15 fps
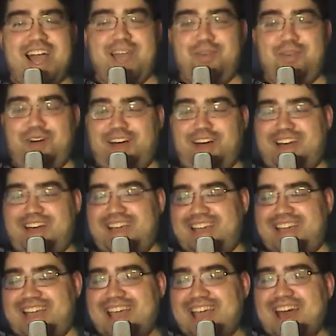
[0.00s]
will,
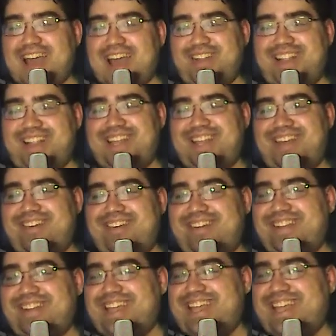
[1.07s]
I will
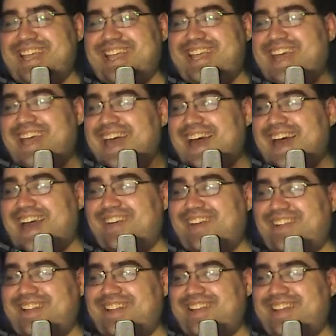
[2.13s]
literally. I
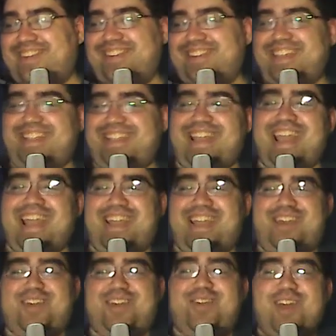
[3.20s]
will literally
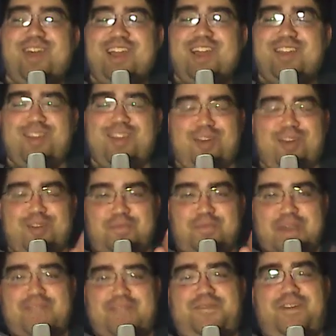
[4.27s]
take you to those
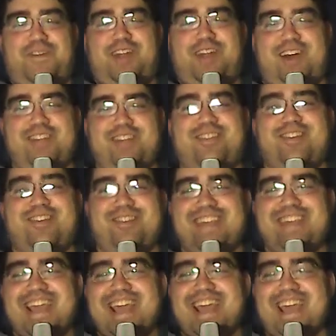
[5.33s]
Bigfoot hunters
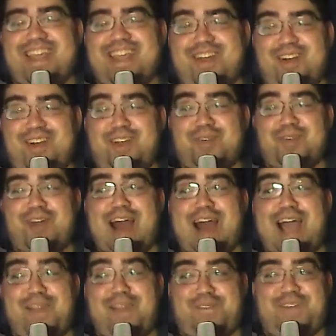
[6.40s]
and go, look
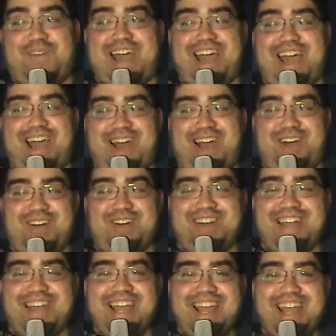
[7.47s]
what I
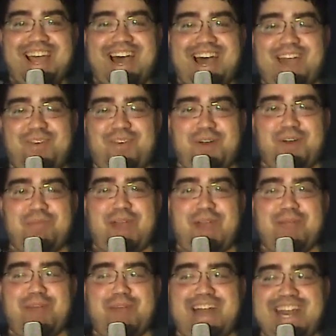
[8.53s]
found! I want my
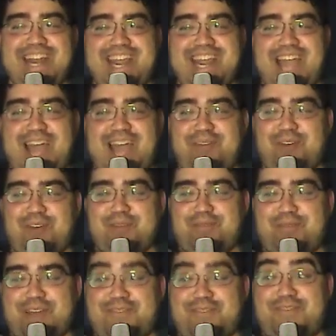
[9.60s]
money, I want
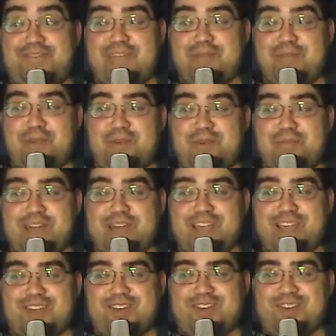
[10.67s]
my fame, I want my
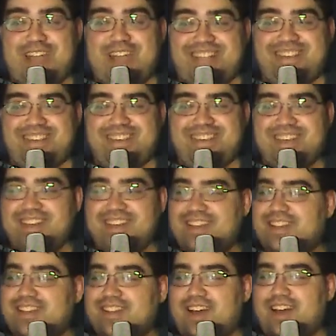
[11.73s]
credits.
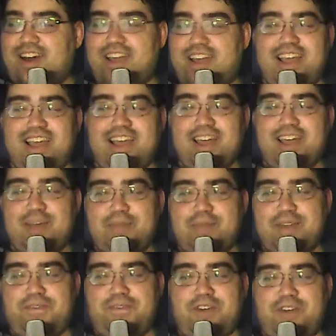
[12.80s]
Oh, yeah, yeah.
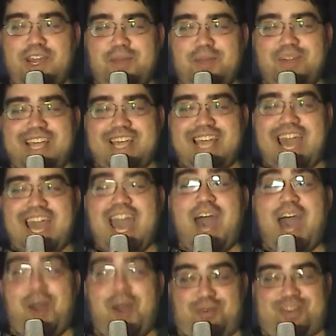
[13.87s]
Bigfoot here would like a
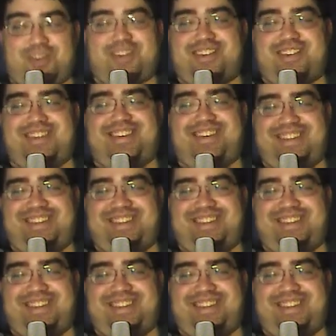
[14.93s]
house.